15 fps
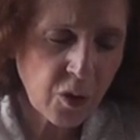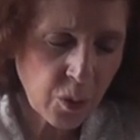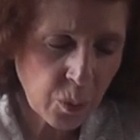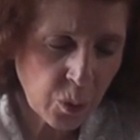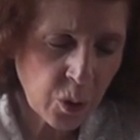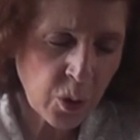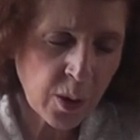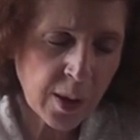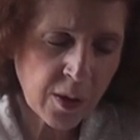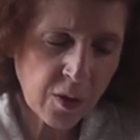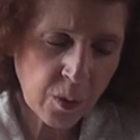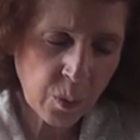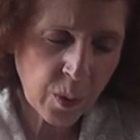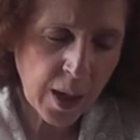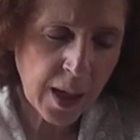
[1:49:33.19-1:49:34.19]
to rule and
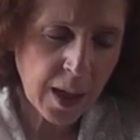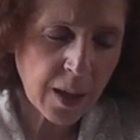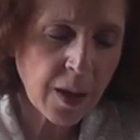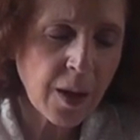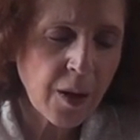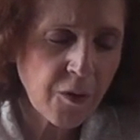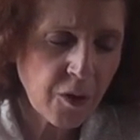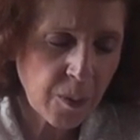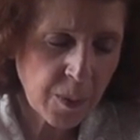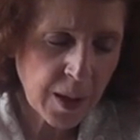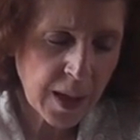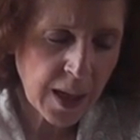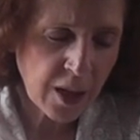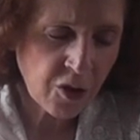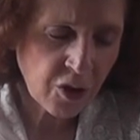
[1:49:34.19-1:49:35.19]
to reign from
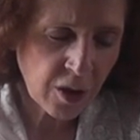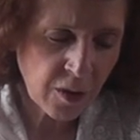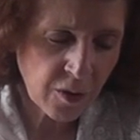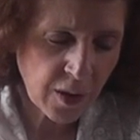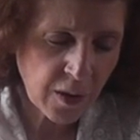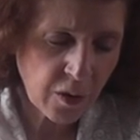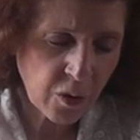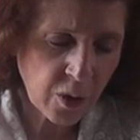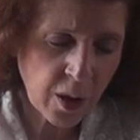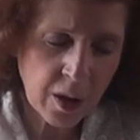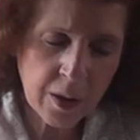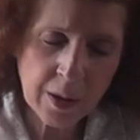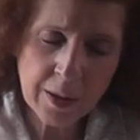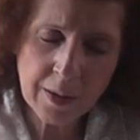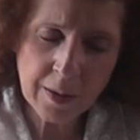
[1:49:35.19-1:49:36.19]
the nation of Israel,